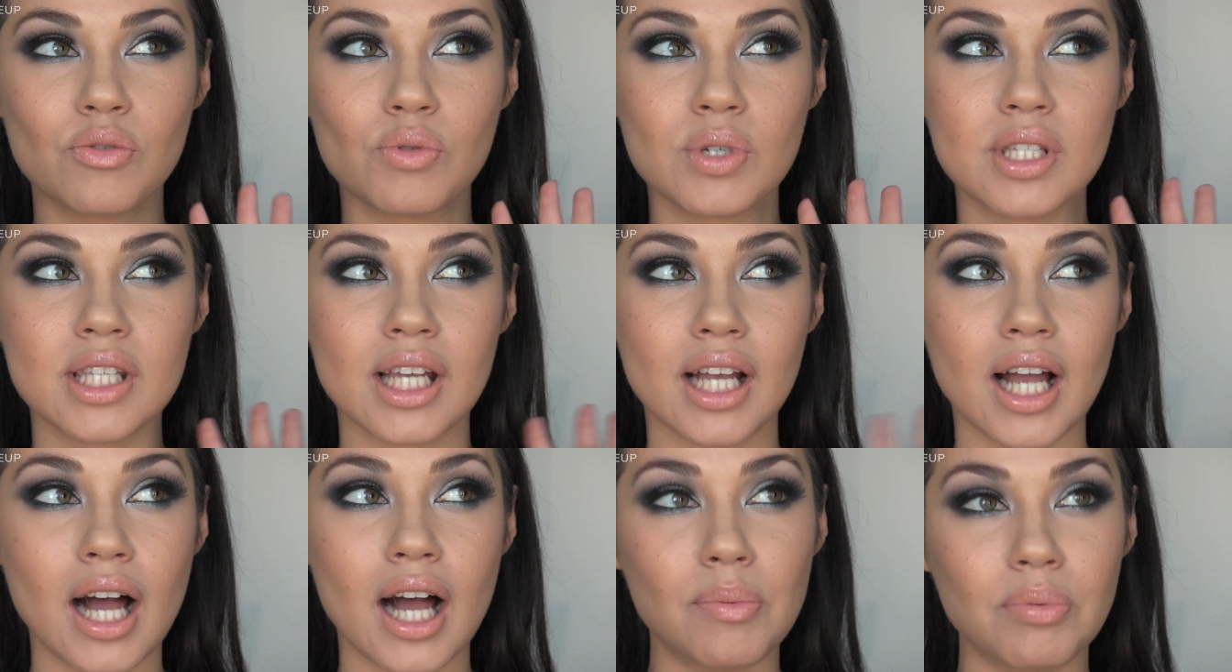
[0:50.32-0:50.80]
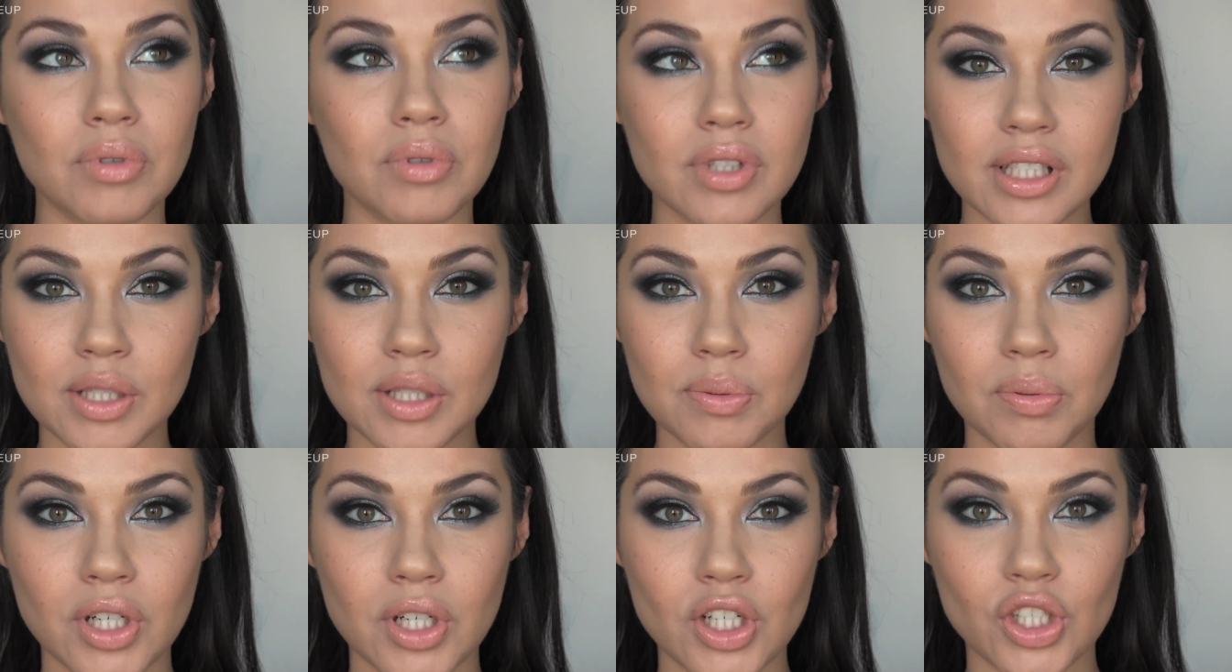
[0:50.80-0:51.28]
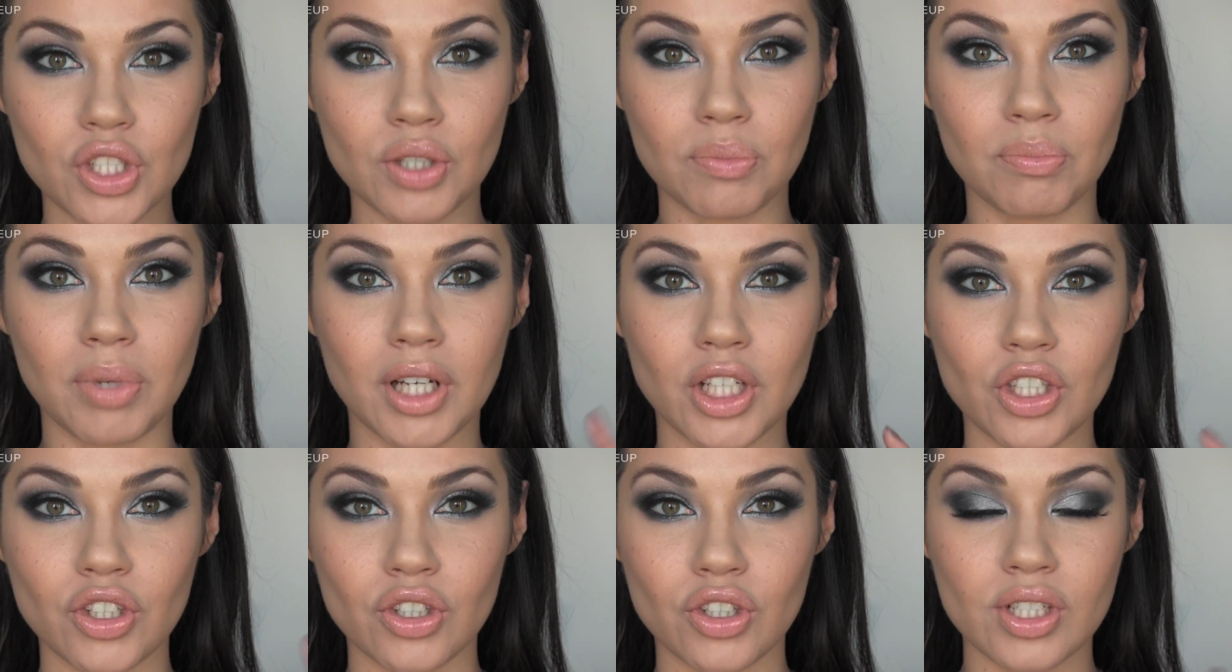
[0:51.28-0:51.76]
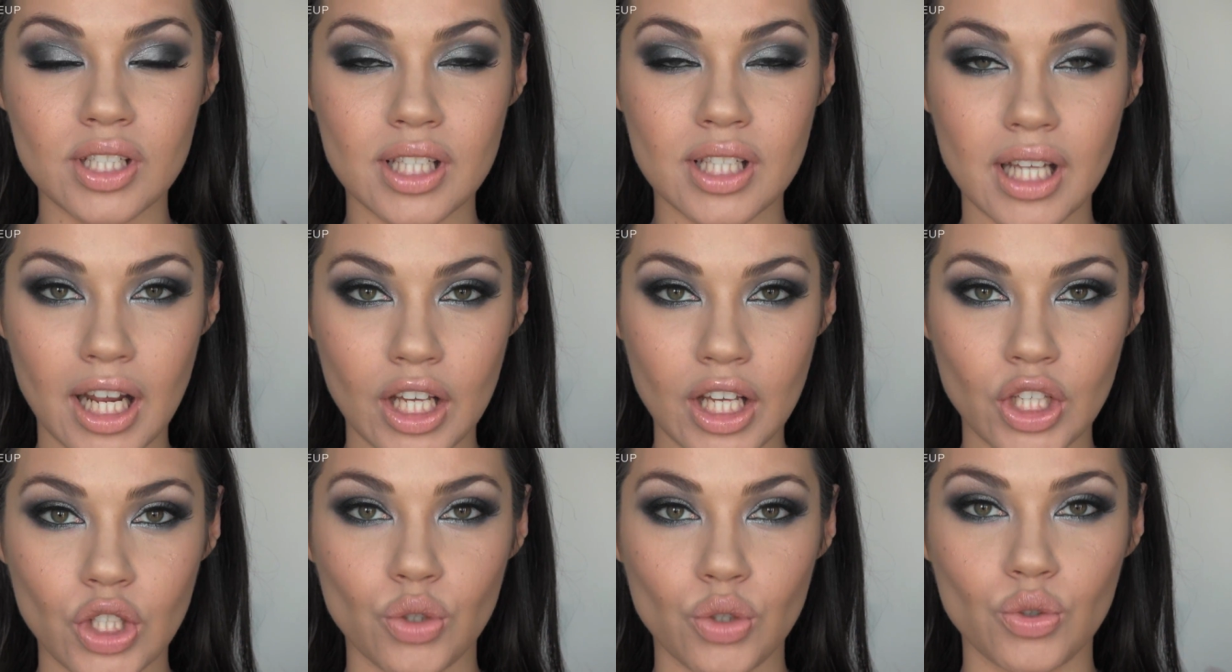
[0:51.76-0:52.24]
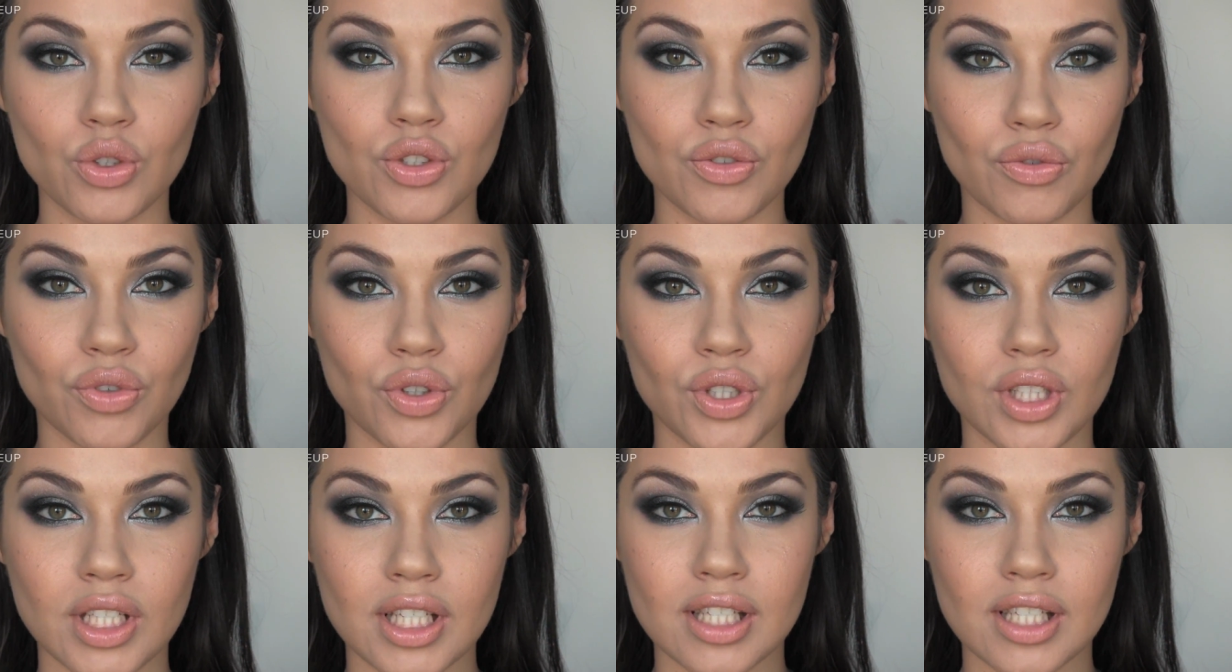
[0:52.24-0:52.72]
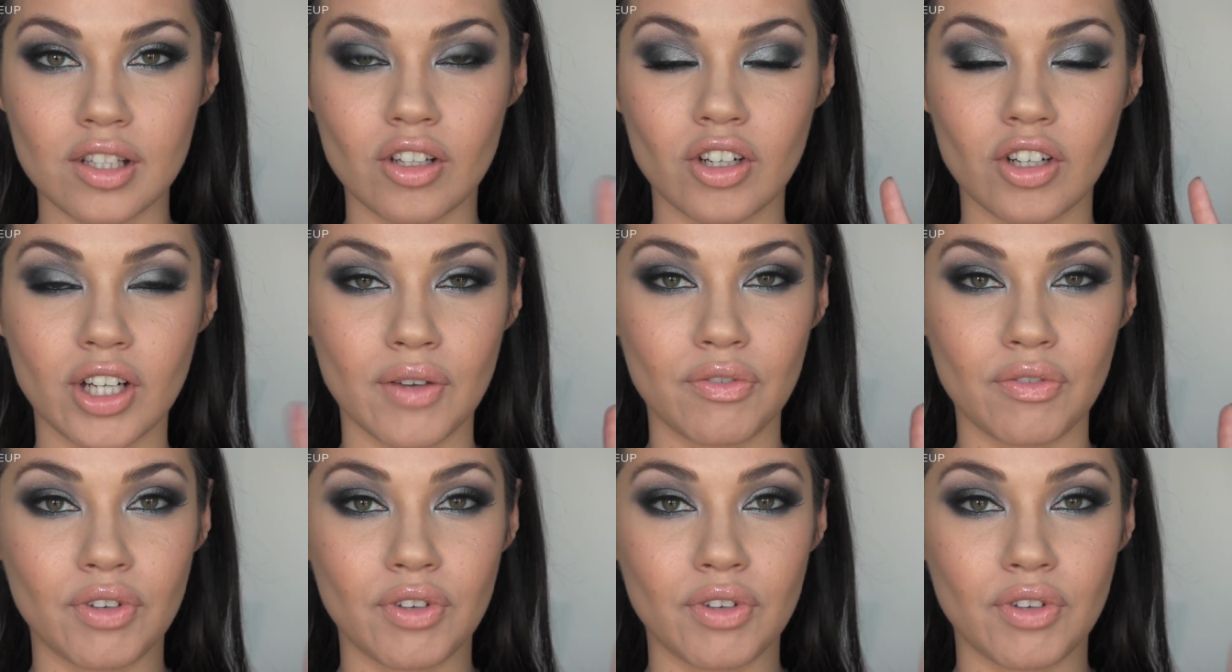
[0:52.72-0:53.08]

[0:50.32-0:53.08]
There was a couple inspiration pictures that I used for this look.